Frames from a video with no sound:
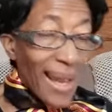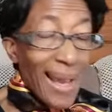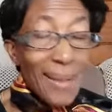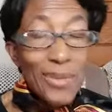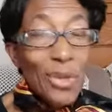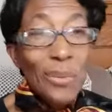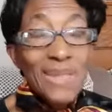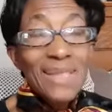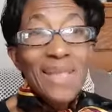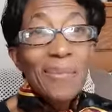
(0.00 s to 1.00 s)
So it
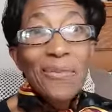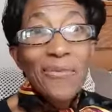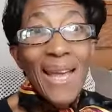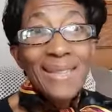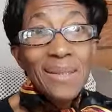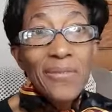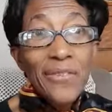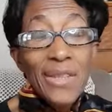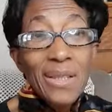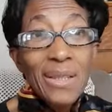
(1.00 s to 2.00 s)
wasn't some
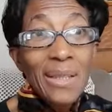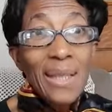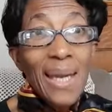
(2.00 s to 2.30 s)
fanciful